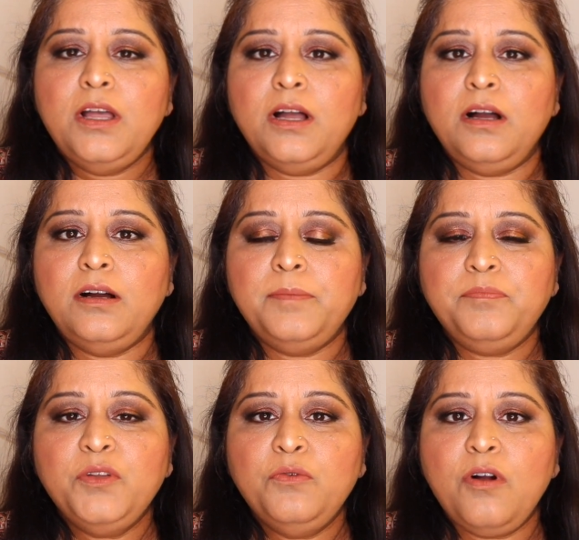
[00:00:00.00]

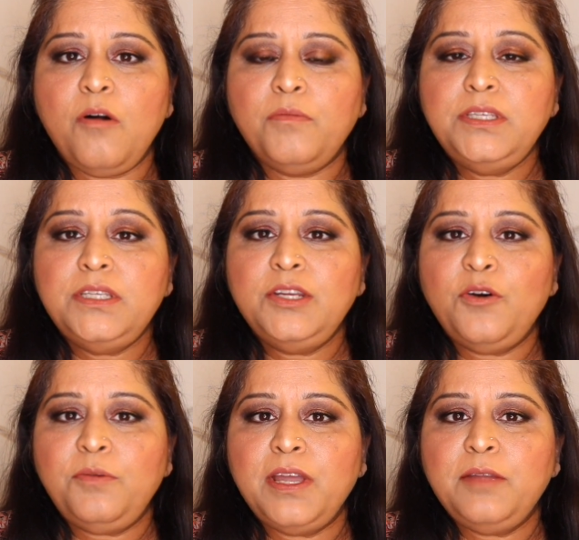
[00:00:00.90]
who commented
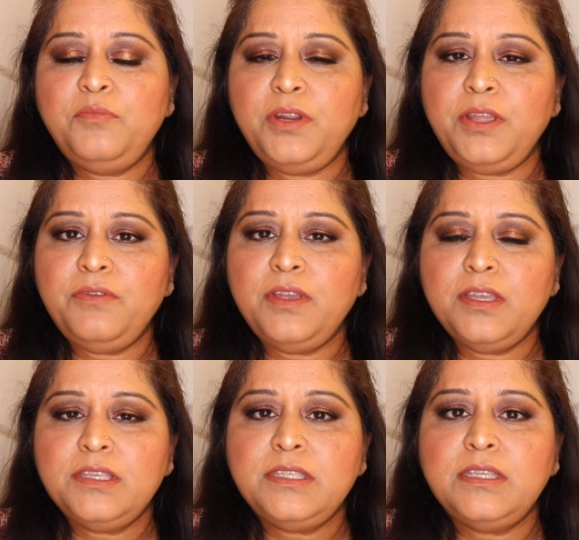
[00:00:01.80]
on my
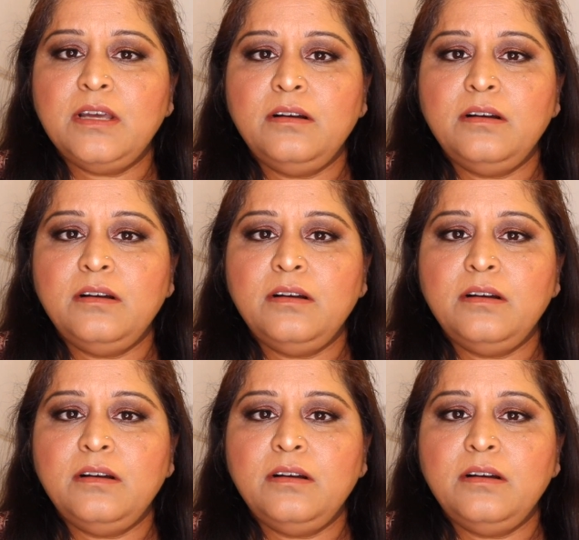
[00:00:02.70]
previous